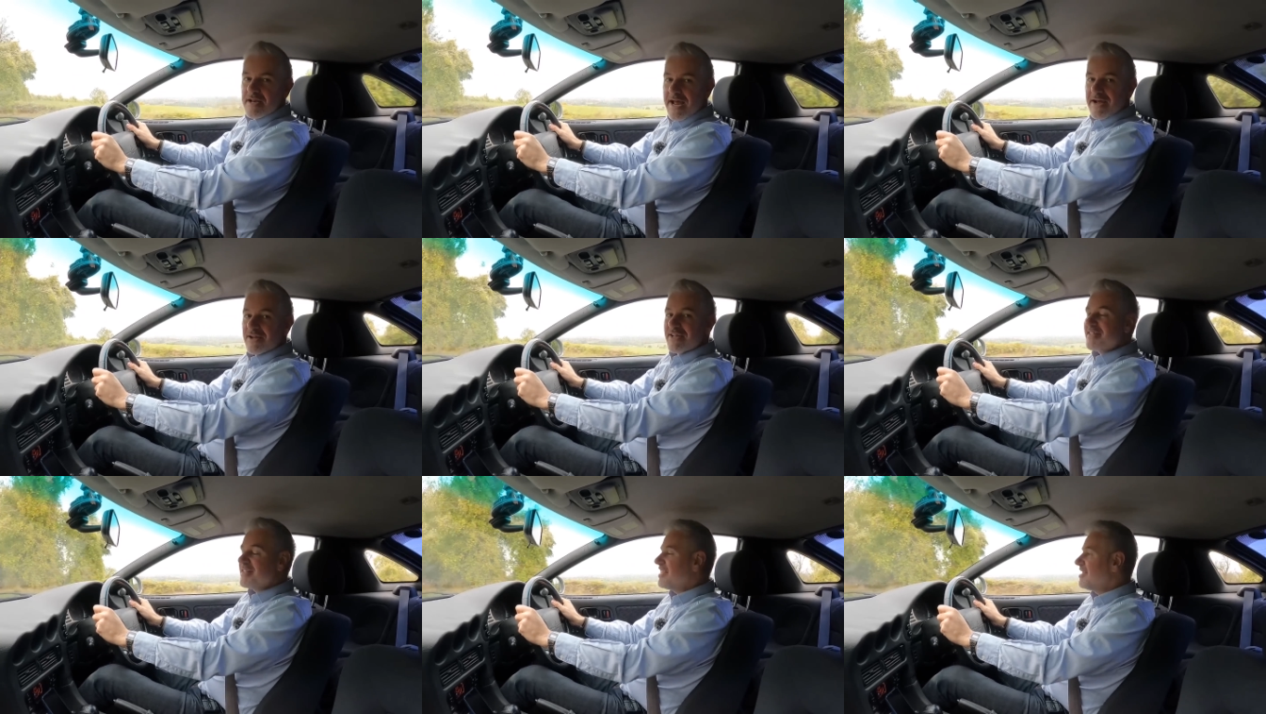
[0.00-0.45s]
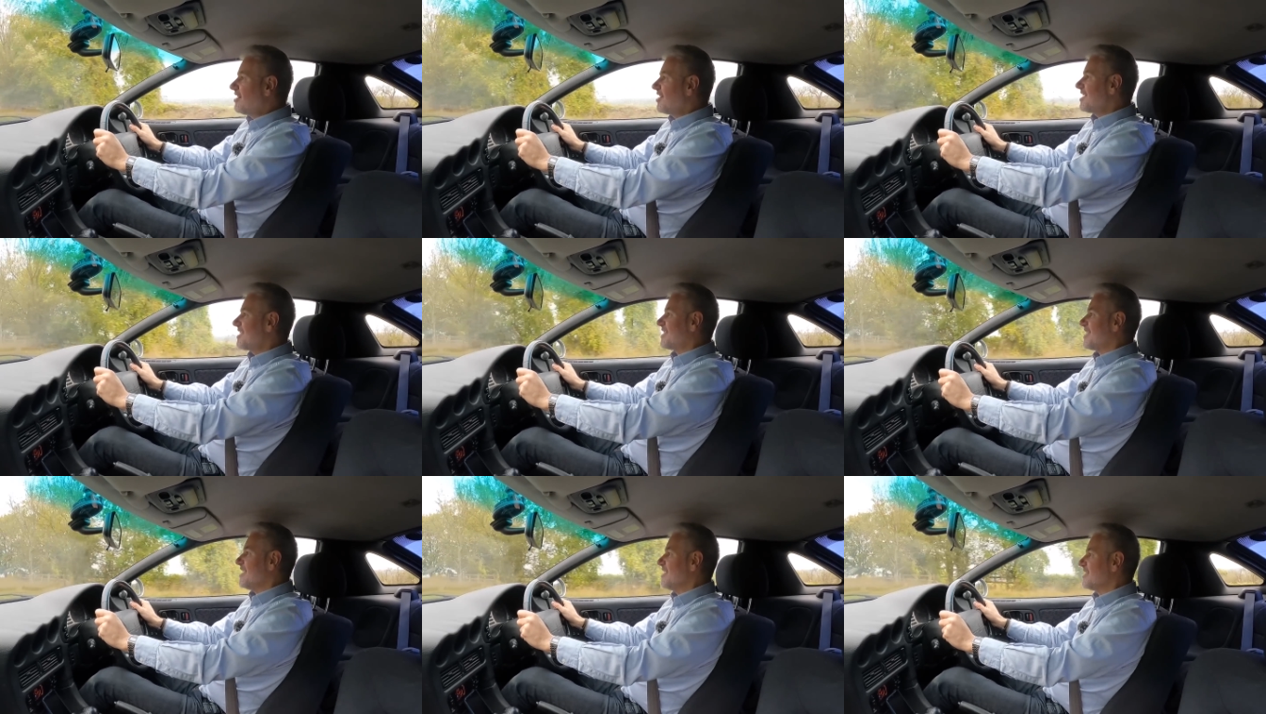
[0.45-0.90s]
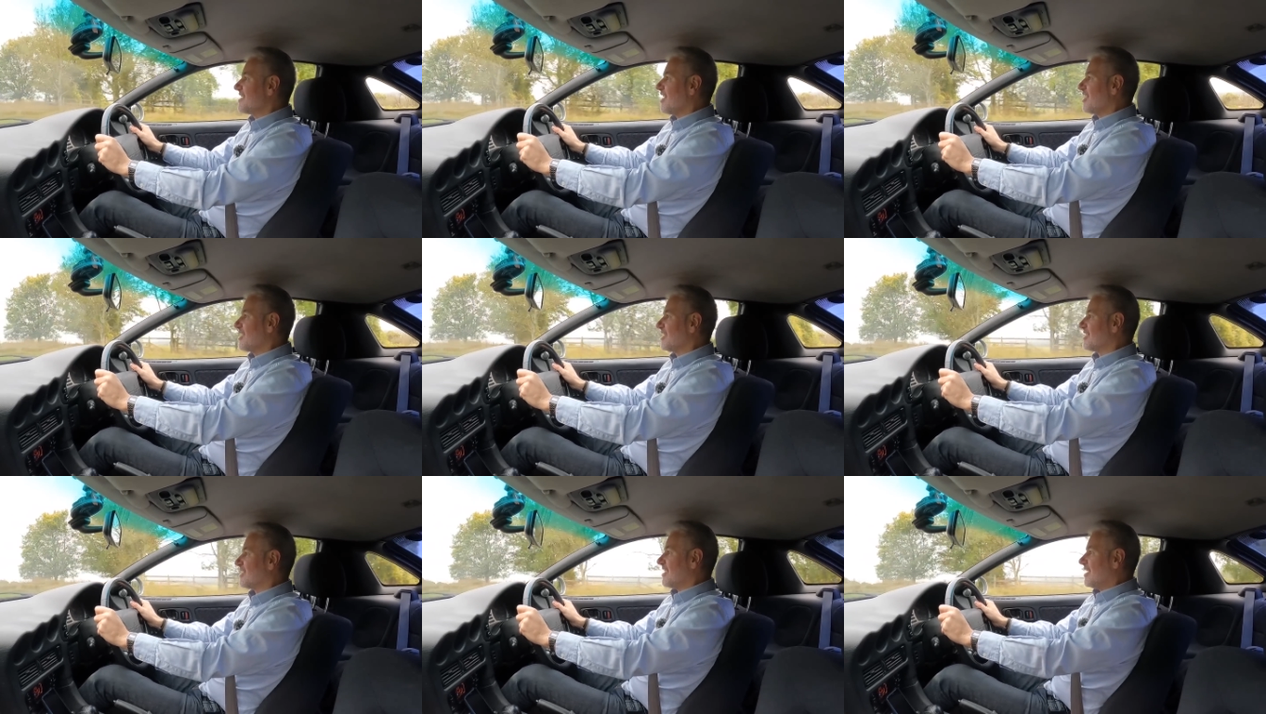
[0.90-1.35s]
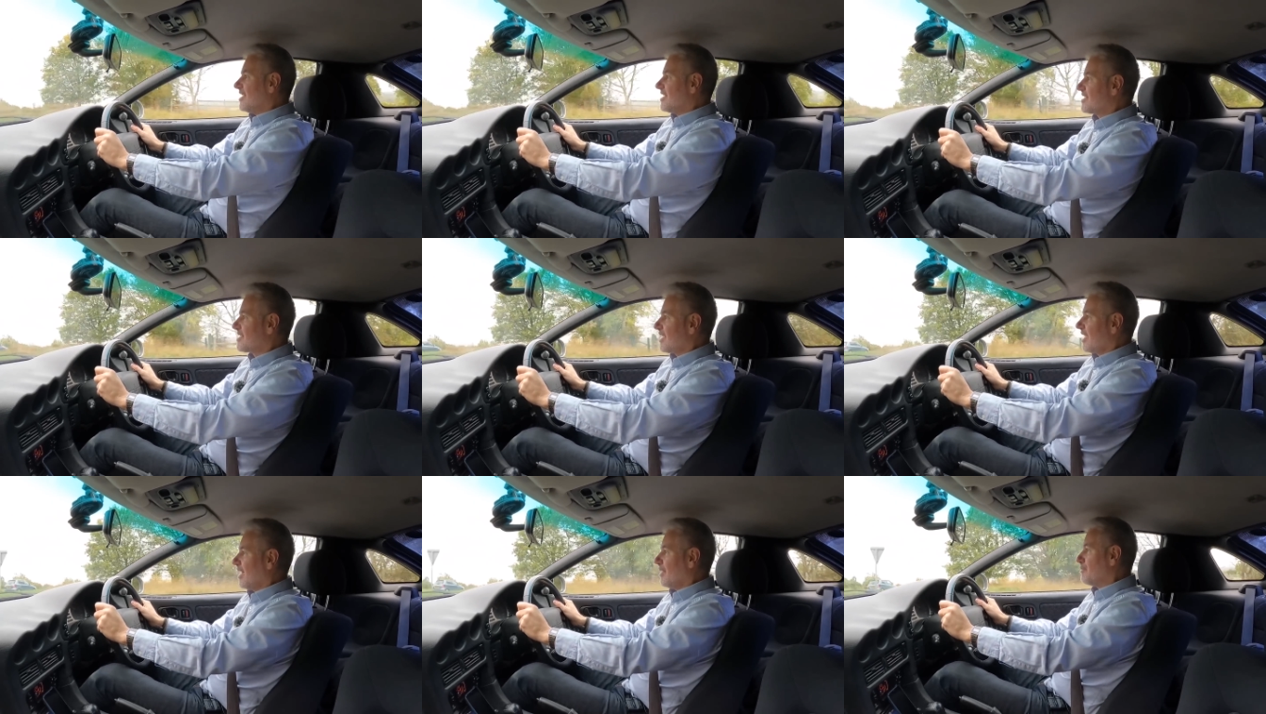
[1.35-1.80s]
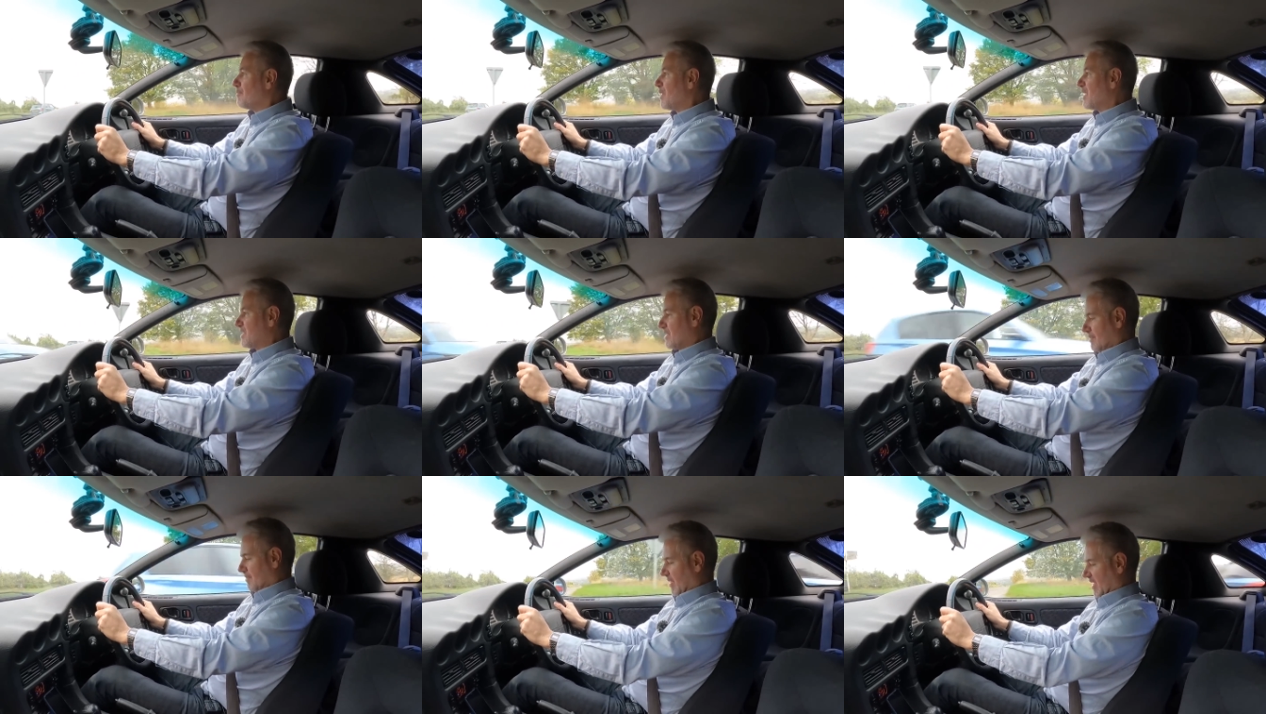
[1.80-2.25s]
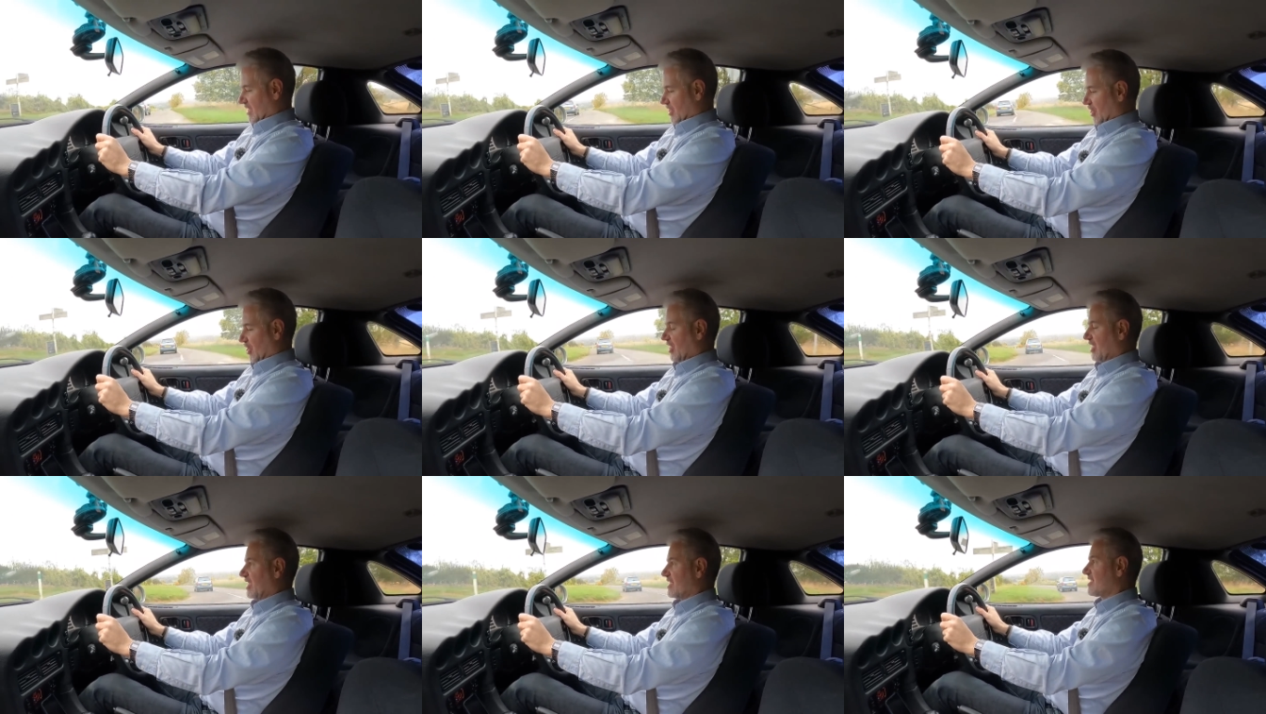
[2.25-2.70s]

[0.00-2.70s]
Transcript: Now, in the 1990s, Mitsubishi